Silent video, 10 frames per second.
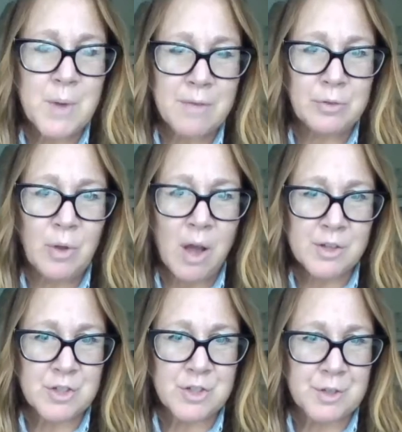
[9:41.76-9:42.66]
have
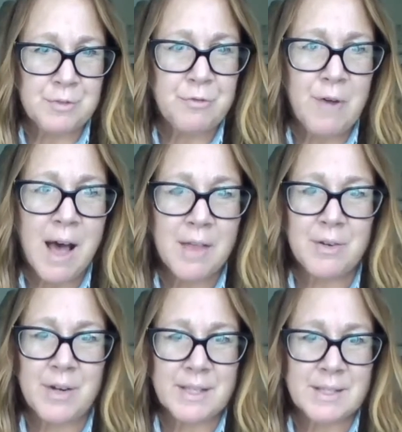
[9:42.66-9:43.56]
lost your
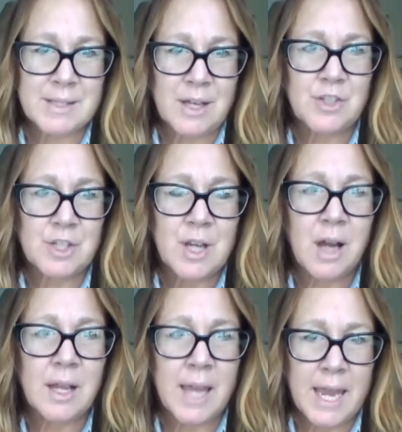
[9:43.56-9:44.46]
father at such a
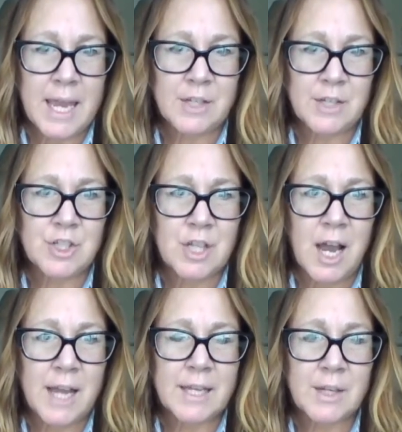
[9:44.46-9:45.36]
young age
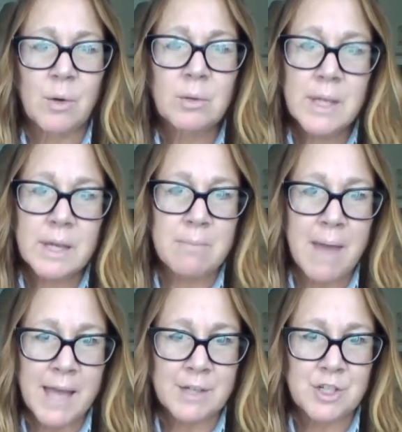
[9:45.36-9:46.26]
can only
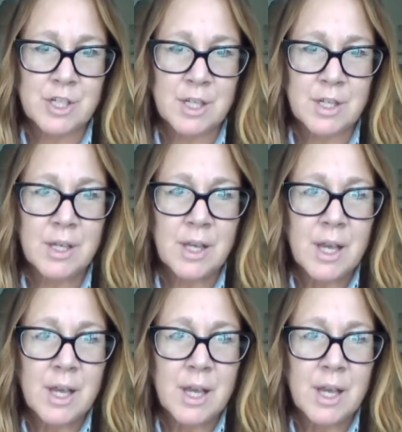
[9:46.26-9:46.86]
imagine